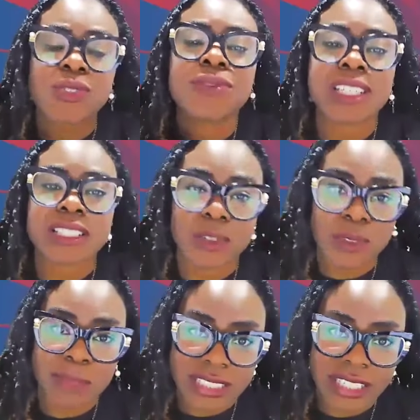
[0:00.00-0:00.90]
to fix
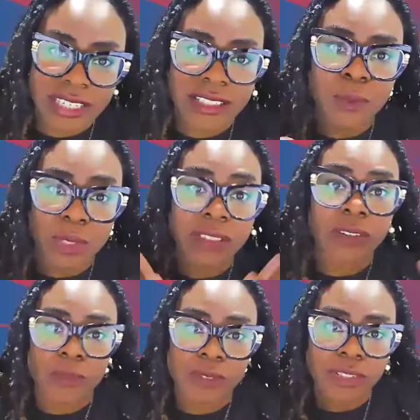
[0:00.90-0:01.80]
those mistakes with
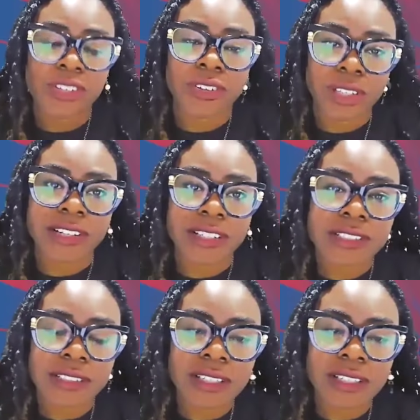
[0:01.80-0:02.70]
those cure letters.